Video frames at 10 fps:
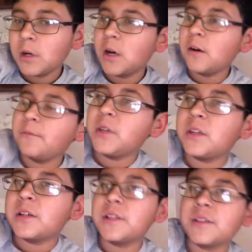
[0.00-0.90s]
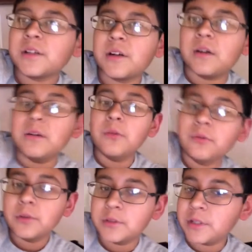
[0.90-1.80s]
um, because our
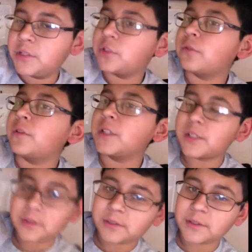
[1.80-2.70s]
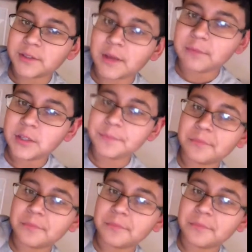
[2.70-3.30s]
teacher wants us to skip these